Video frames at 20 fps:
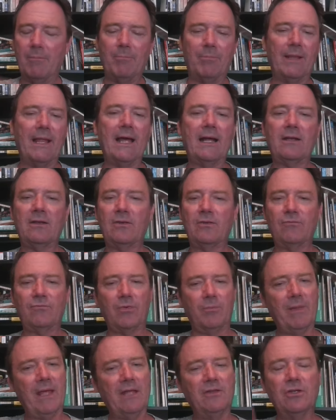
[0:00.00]
black
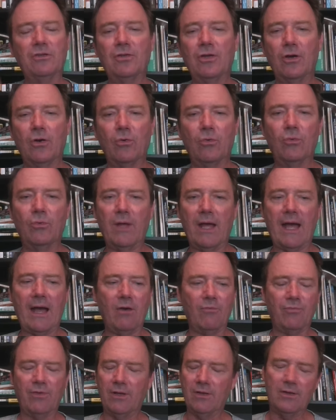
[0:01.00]
from head to toe
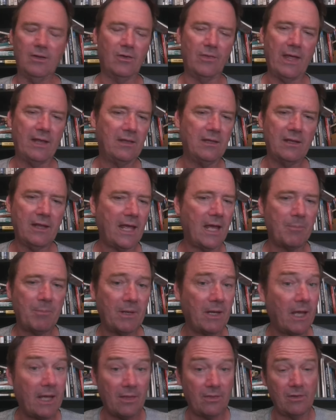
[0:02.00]
outfit, no, that didn't
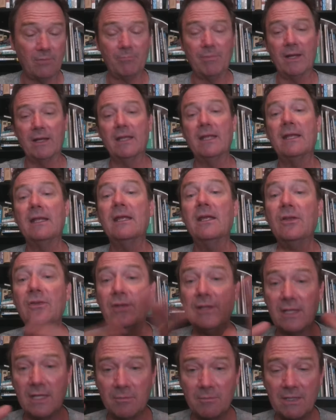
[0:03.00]
happen either. But it
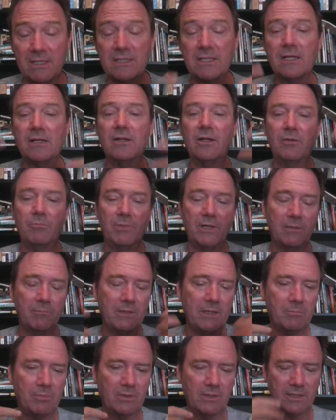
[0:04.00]
is the image and it does bring
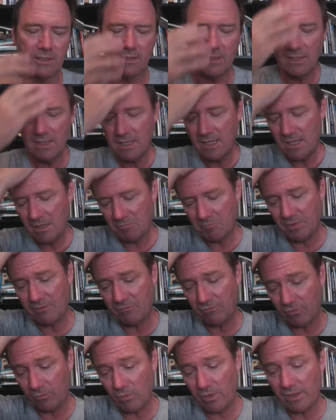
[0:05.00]
people in.
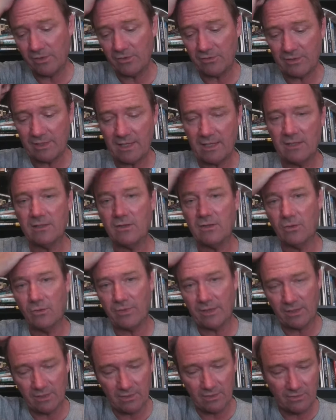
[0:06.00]
But from what I understand,
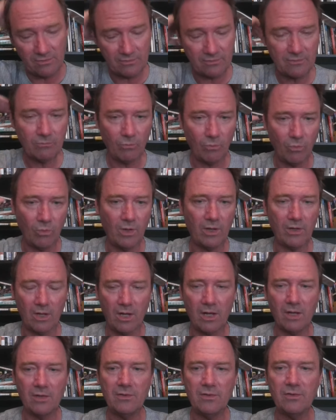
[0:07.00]
there is one
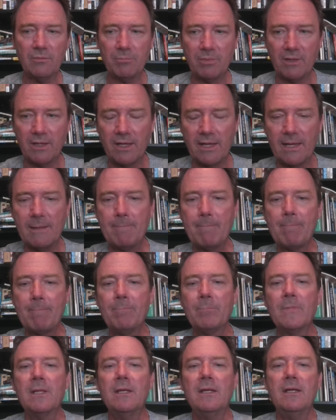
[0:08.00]
on display,
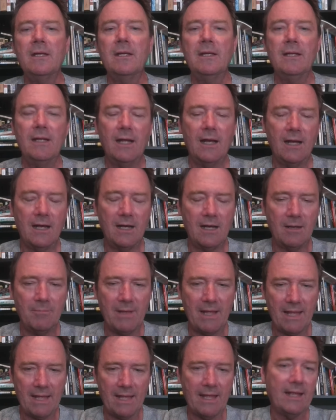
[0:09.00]

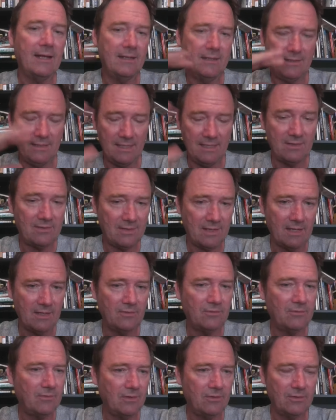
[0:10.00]
and it
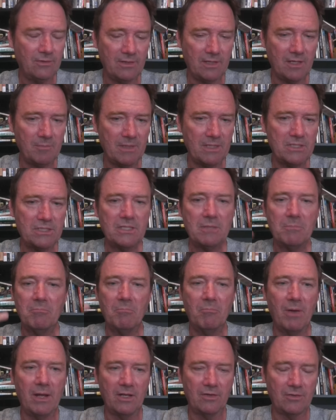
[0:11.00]
says this is the image,
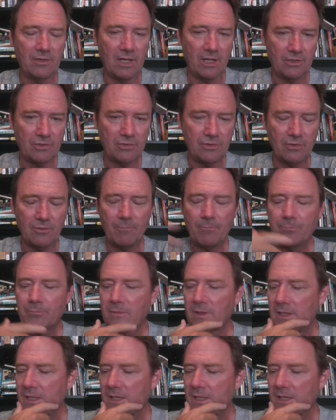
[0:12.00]
but it's not true.